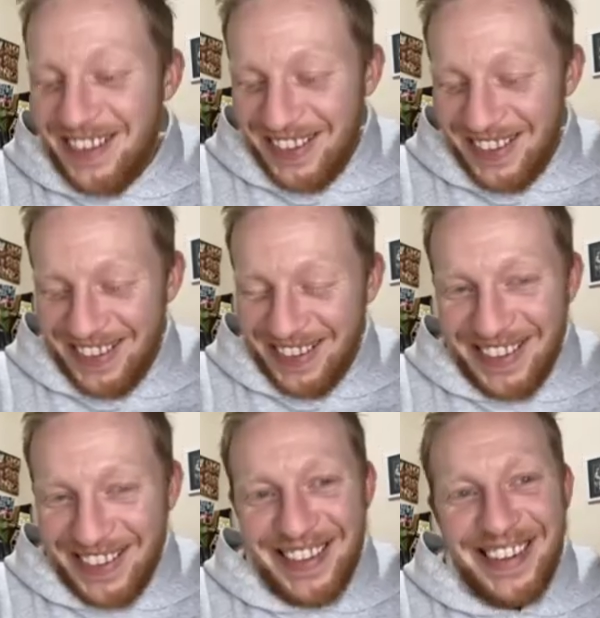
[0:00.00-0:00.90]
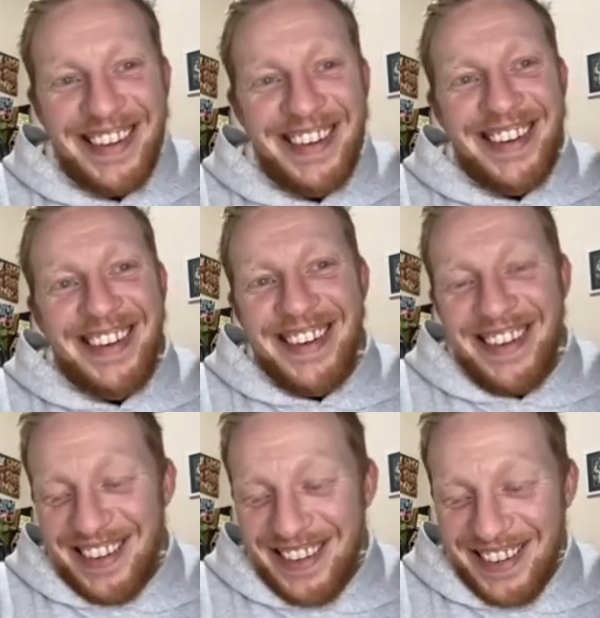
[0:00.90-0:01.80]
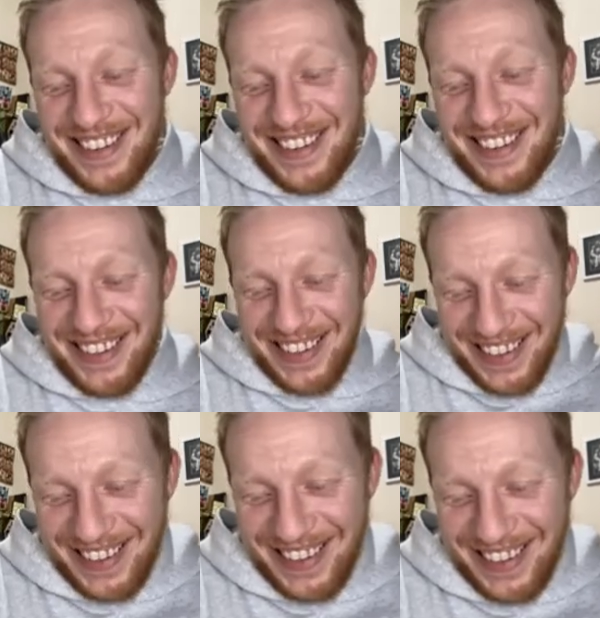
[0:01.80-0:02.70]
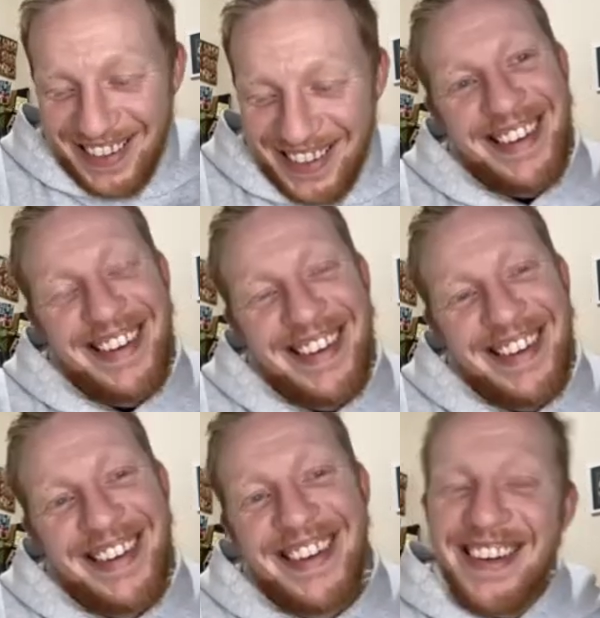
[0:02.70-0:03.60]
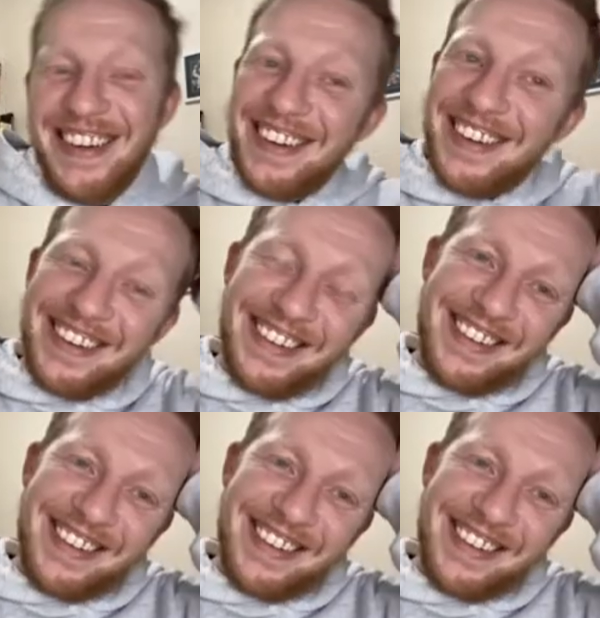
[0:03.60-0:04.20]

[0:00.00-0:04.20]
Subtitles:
[no speech]